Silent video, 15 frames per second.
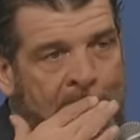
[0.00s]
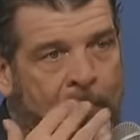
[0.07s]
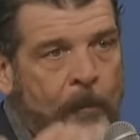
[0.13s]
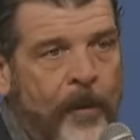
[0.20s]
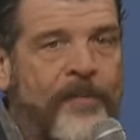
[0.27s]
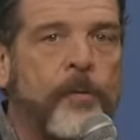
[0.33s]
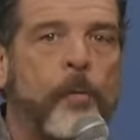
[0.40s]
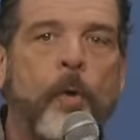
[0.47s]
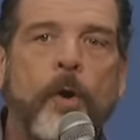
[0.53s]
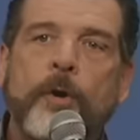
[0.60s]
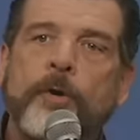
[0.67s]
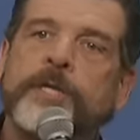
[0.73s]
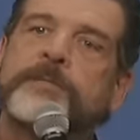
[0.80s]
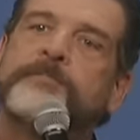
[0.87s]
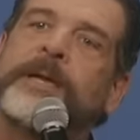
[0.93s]
While the
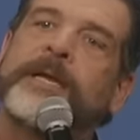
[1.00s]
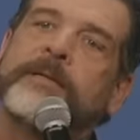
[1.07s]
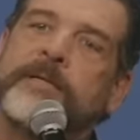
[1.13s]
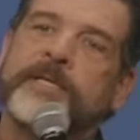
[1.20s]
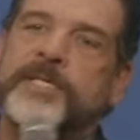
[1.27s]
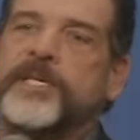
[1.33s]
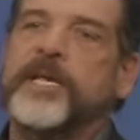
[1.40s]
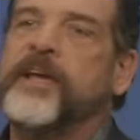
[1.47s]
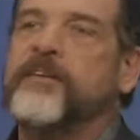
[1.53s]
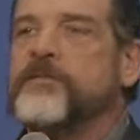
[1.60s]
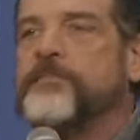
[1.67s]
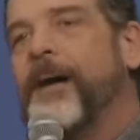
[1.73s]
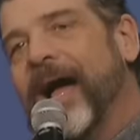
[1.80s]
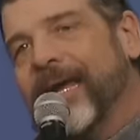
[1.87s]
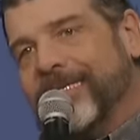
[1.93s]
world is being deceived
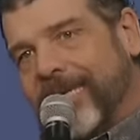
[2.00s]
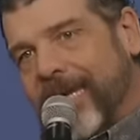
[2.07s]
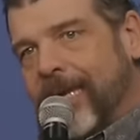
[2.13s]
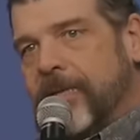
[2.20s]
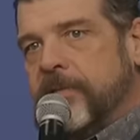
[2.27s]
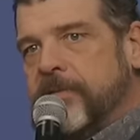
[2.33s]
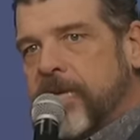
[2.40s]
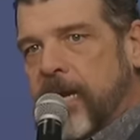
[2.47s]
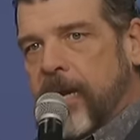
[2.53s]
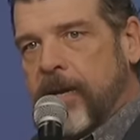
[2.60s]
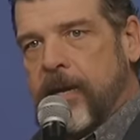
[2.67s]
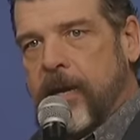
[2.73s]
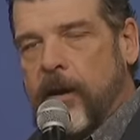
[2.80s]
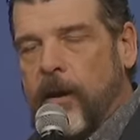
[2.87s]
by its intake